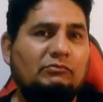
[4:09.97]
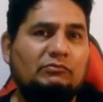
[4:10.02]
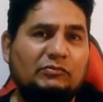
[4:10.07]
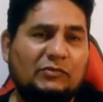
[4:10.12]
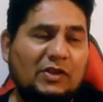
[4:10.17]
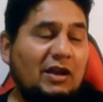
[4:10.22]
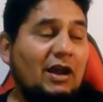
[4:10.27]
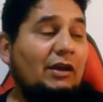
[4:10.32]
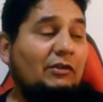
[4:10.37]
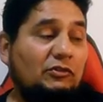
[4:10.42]

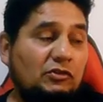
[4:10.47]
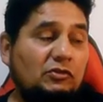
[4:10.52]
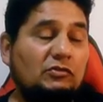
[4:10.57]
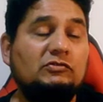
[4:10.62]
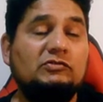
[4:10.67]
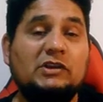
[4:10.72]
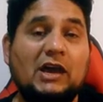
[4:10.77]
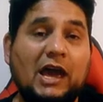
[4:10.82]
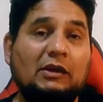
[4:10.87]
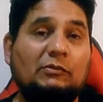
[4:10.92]
There are two
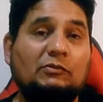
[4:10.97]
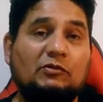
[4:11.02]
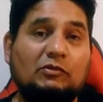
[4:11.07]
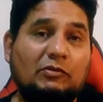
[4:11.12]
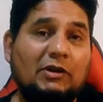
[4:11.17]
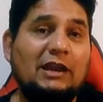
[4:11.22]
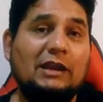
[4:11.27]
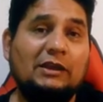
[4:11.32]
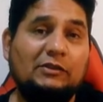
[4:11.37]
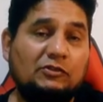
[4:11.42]
types,
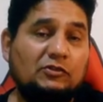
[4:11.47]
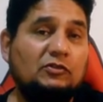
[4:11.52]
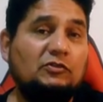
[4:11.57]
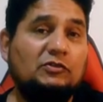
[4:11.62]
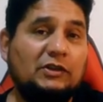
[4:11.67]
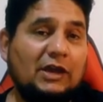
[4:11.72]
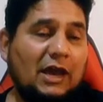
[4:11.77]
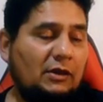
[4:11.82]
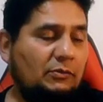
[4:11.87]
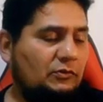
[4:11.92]
really two
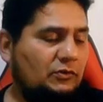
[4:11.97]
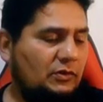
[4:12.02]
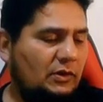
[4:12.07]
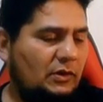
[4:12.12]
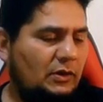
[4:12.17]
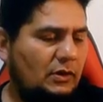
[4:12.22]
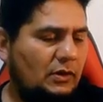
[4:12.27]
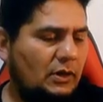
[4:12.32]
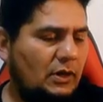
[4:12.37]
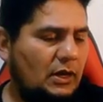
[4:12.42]
types.
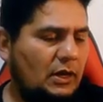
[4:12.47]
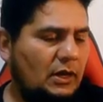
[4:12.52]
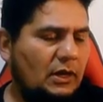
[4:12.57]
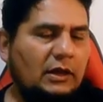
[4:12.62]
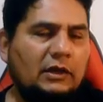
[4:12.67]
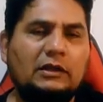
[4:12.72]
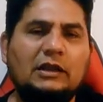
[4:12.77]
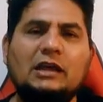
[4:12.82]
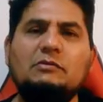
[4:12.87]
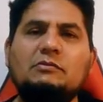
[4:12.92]

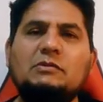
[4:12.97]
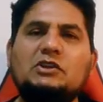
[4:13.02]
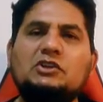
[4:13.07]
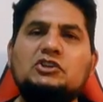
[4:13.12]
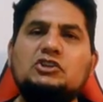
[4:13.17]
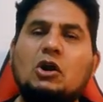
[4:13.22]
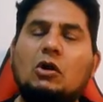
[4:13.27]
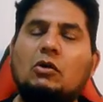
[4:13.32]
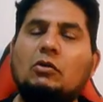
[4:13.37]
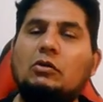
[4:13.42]
Let me
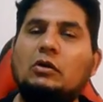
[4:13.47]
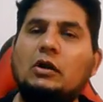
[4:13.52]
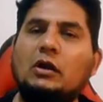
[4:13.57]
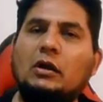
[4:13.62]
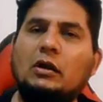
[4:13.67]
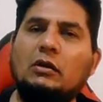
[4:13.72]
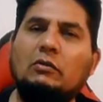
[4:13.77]
show.